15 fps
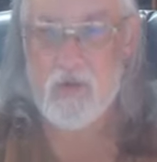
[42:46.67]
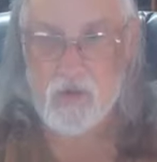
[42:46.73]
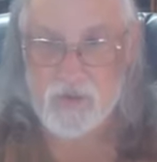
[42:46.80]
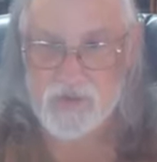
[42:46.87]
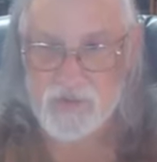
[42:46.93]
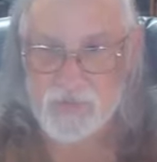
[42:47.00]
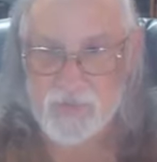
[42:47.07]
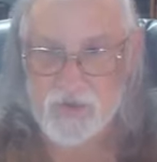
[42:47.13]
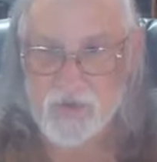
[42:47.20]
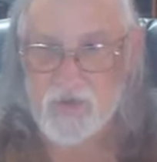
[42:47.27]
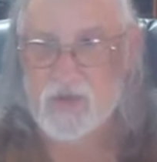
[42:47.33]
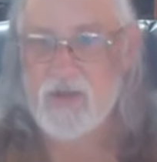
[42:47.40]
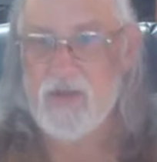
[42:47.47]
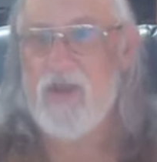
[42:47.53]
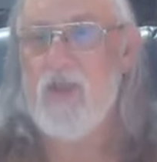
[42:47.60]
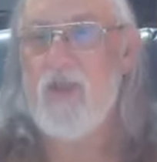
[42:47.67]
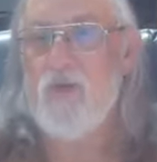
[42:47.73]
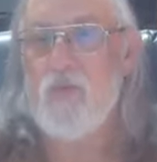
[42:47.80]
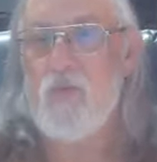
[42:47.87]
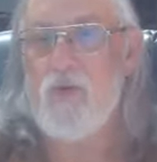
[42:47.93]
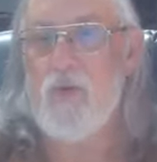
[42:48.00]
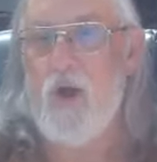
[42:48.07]
Holy Spirit,
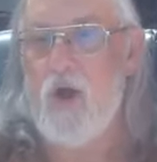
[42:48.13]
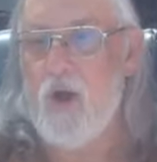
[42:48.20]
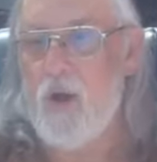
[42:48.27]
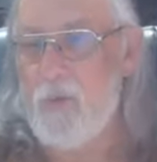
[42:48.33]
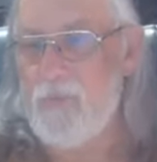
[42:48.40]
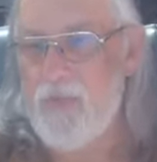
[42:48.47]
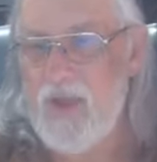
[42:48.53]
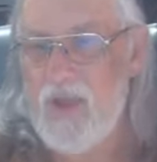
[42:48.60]
we were all